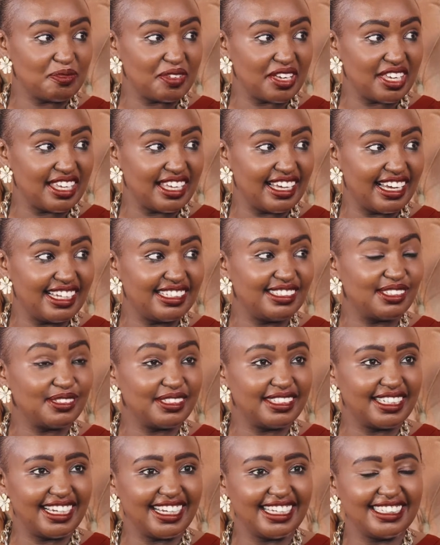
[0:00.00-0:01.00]
to be here and
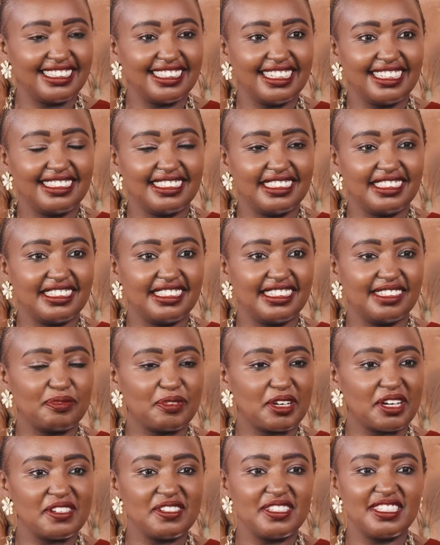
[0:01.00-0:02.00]
so delighted,
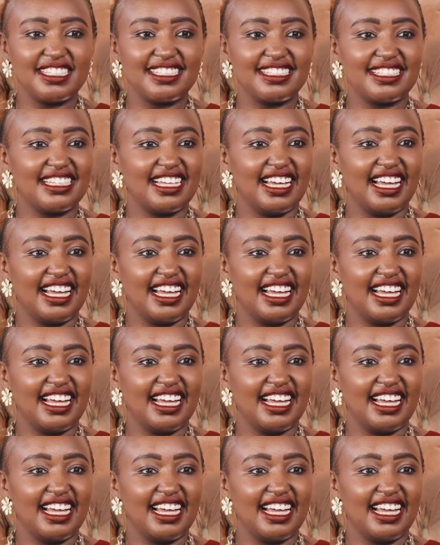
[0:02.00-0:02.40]
because